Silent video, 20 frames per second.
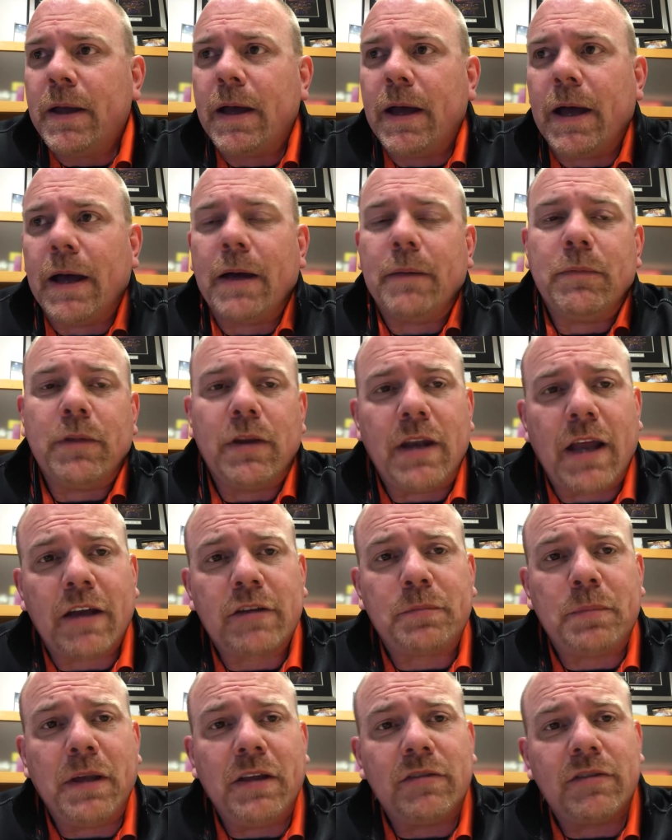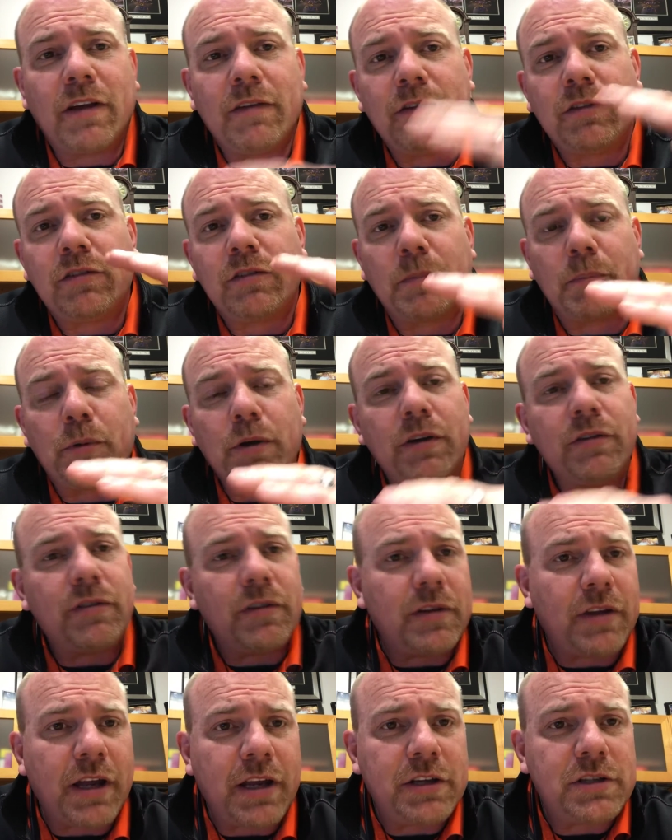The next piece of it's the
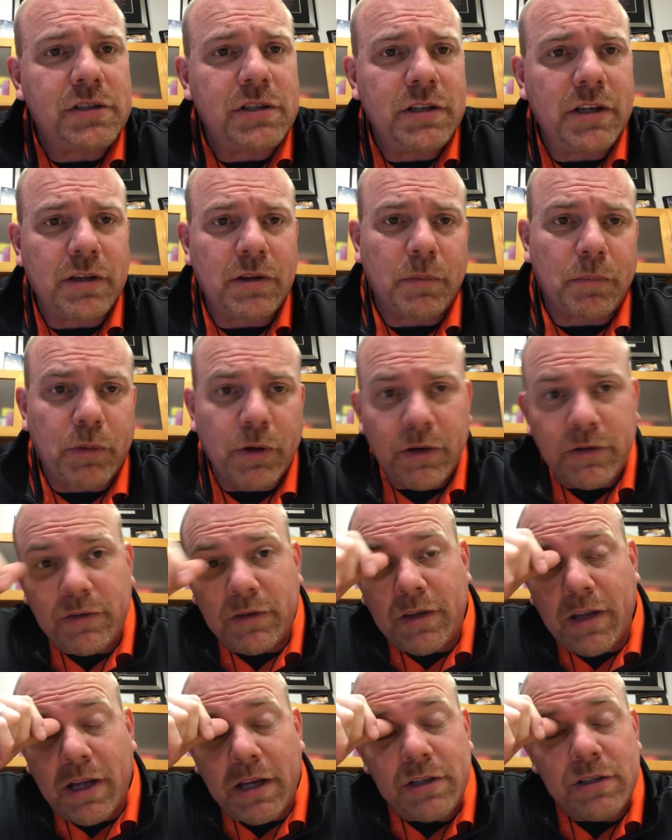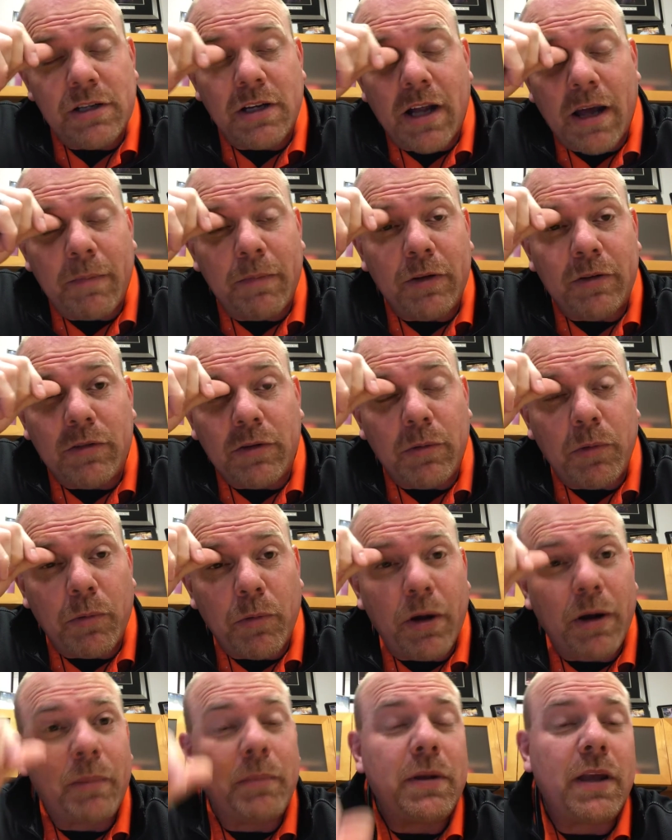presentation. In the presentation, obviously, we
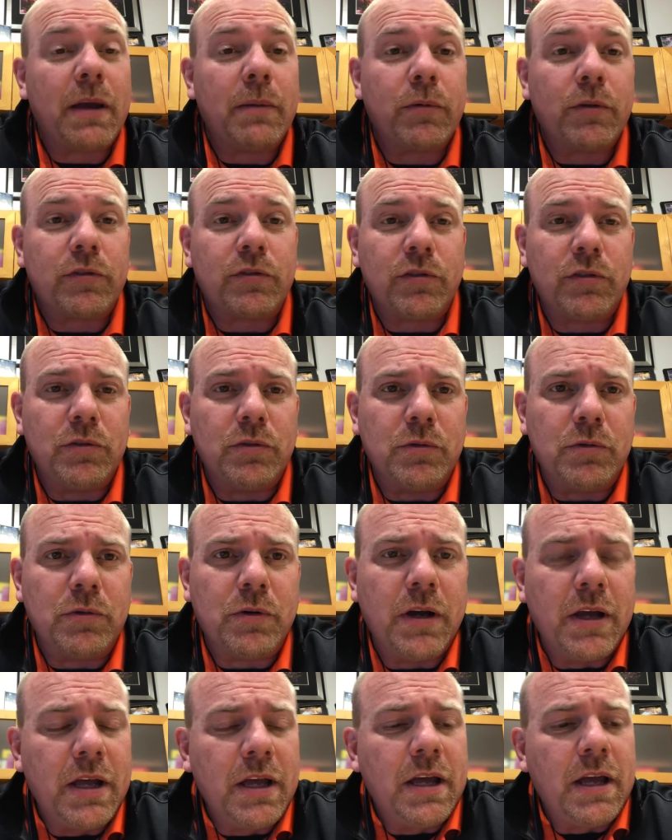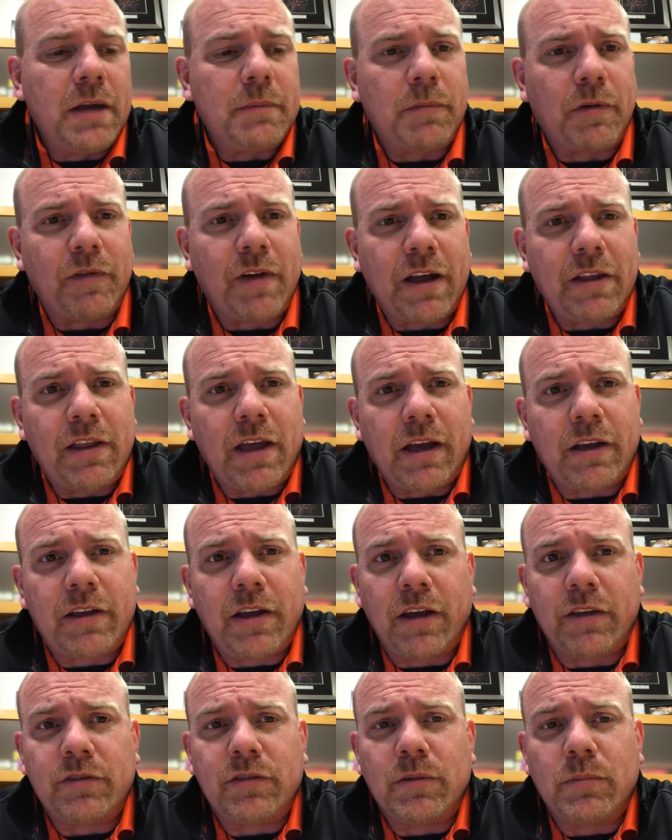want to be able to provide that
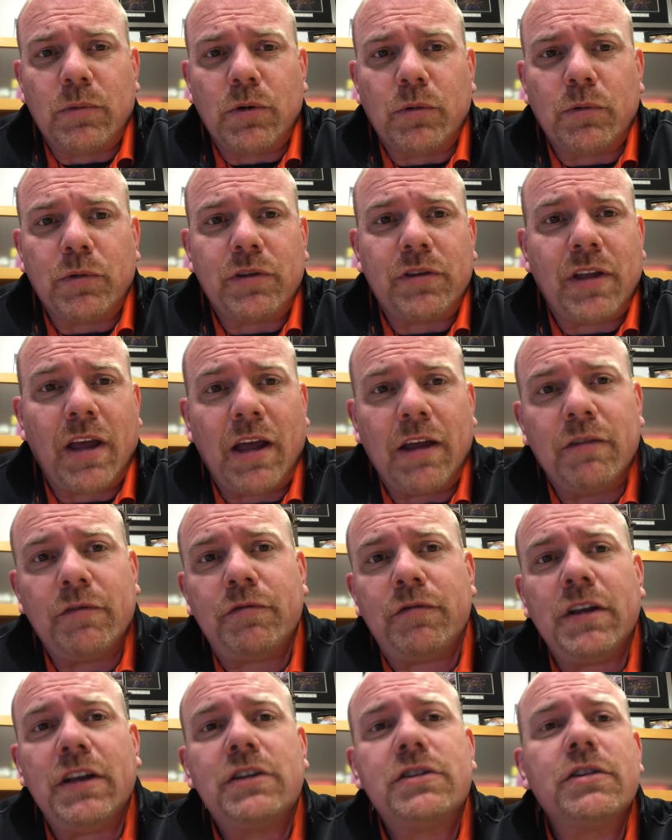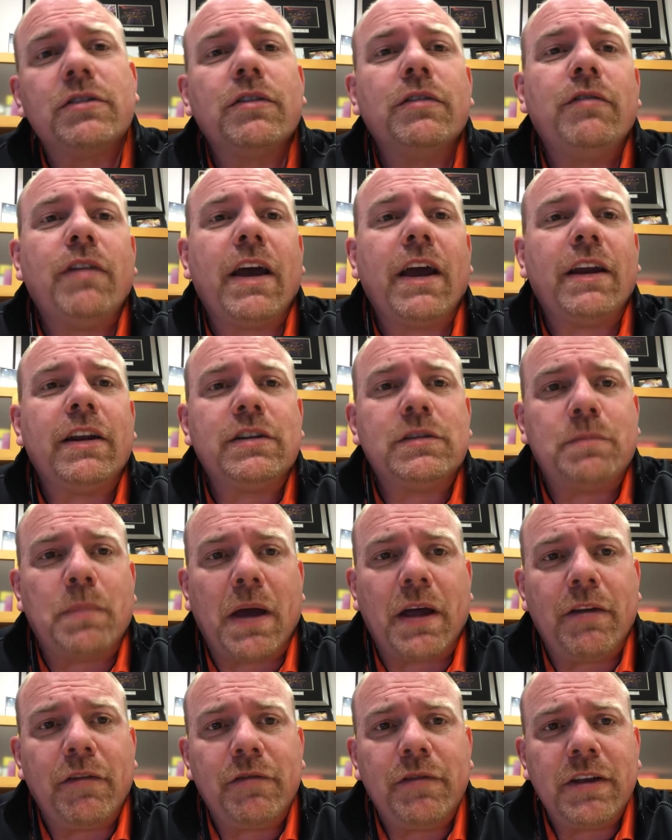customer with 10 feature advantage
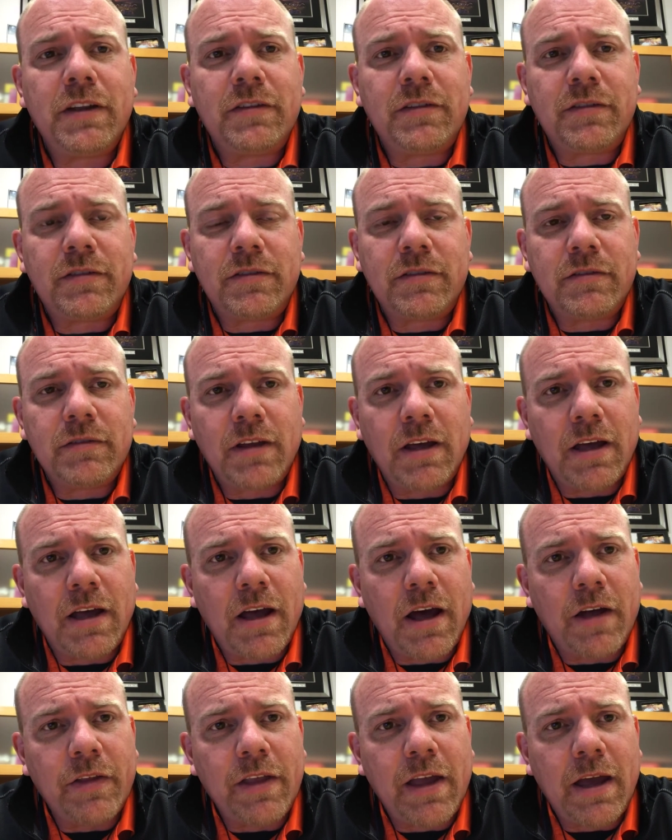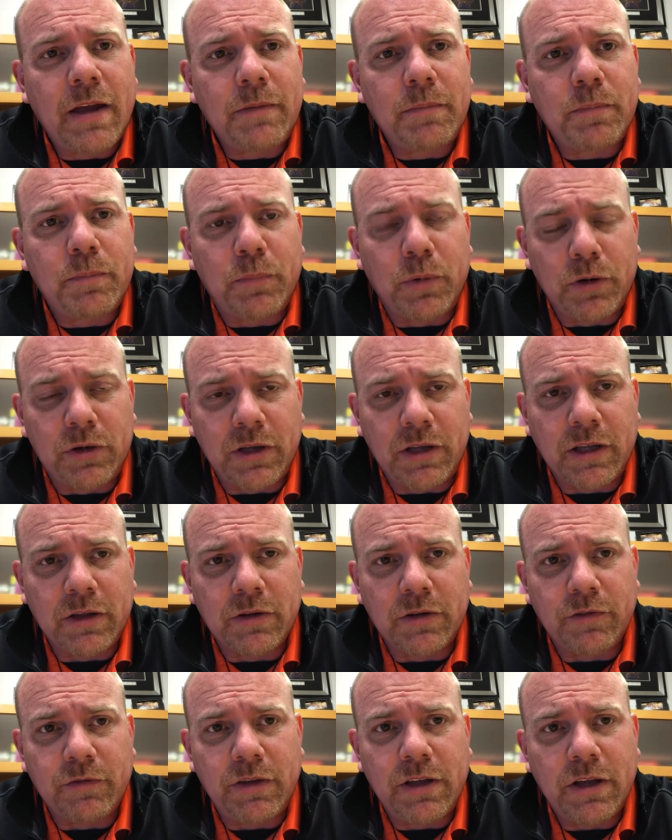benefits on that
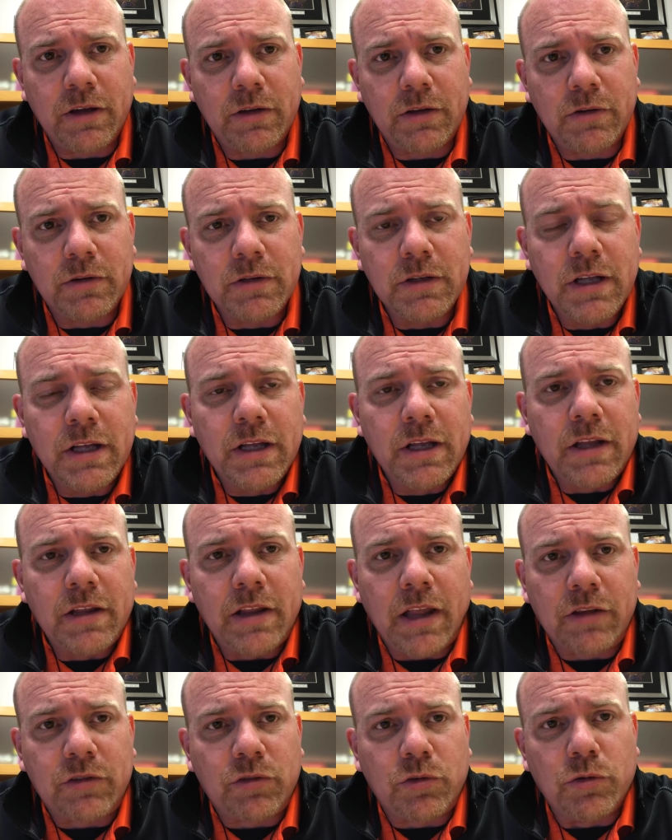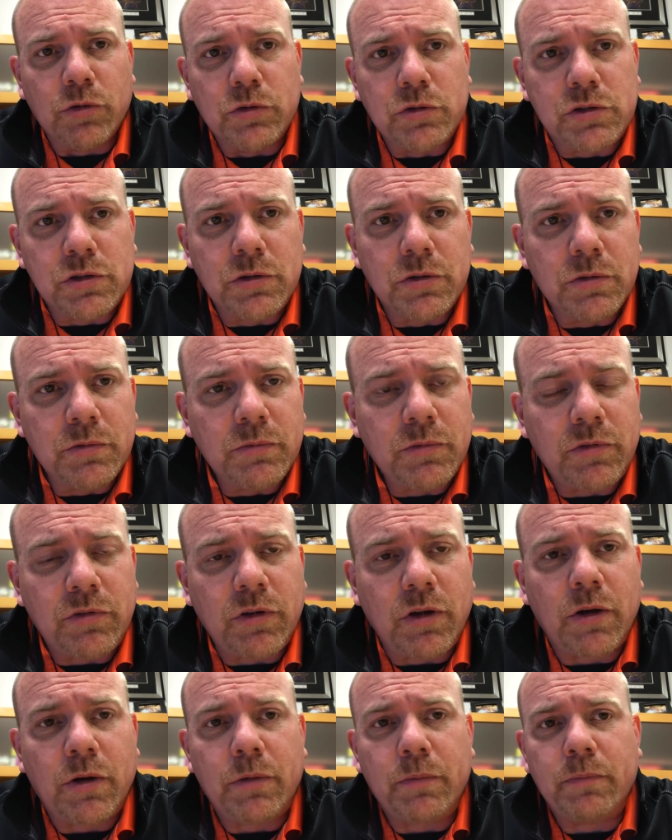particular vehicle. That's crucial.
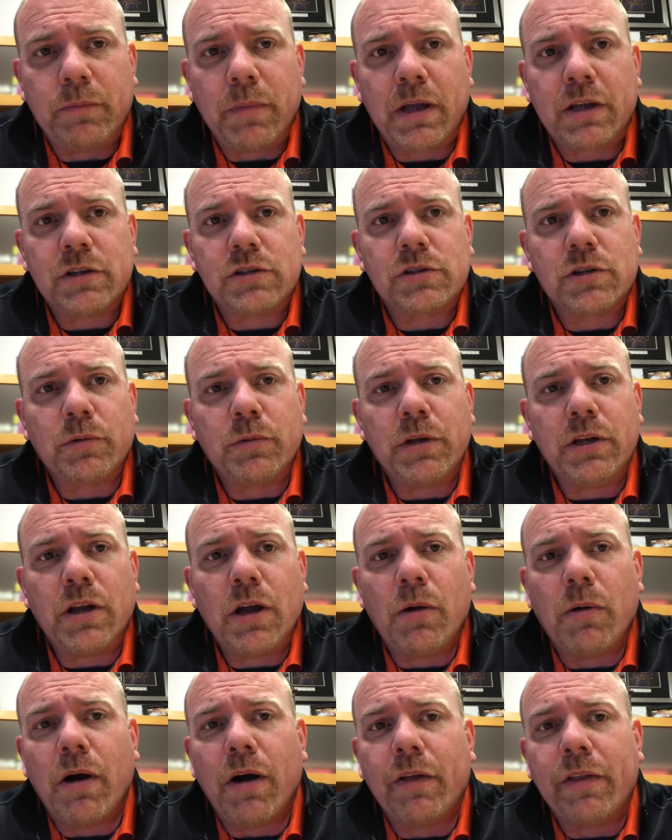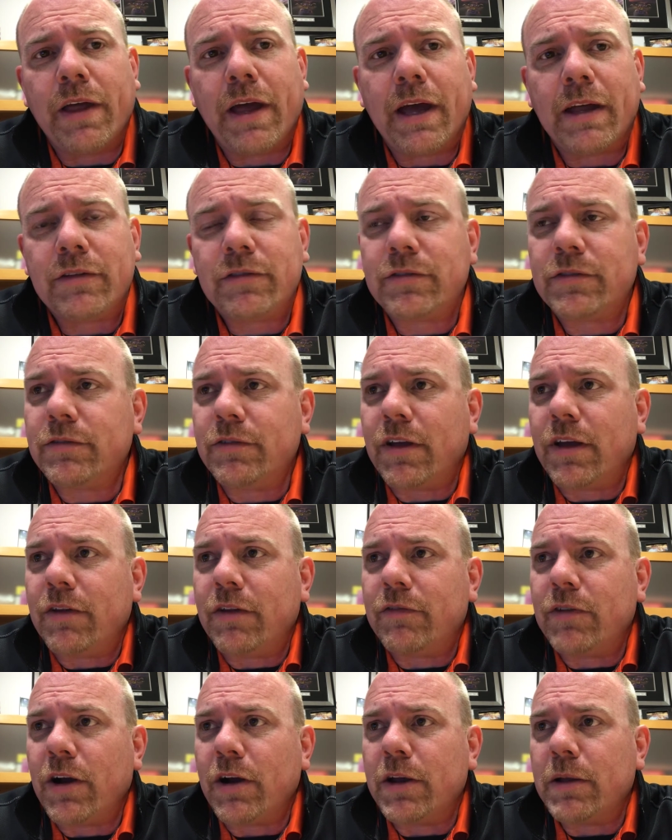So making sure we know all that's
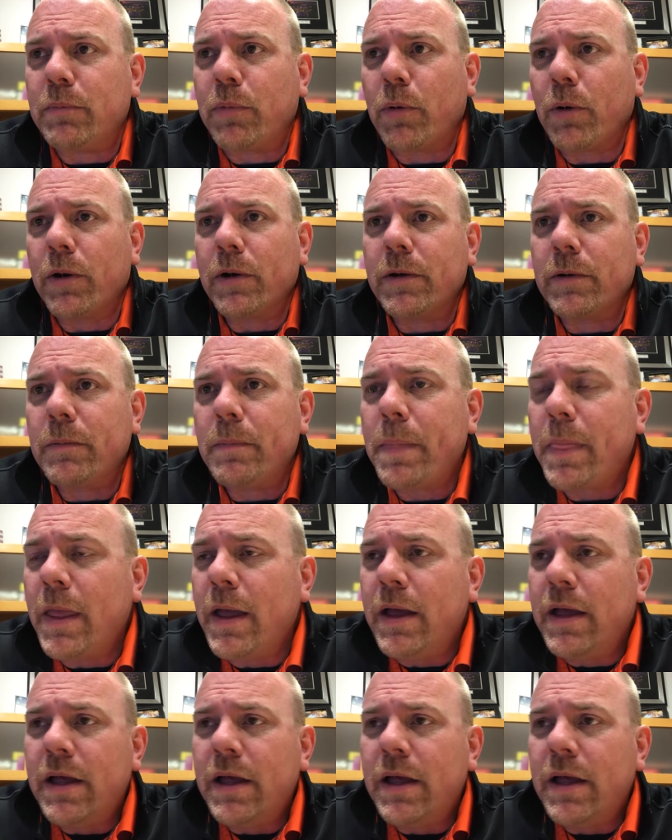very important.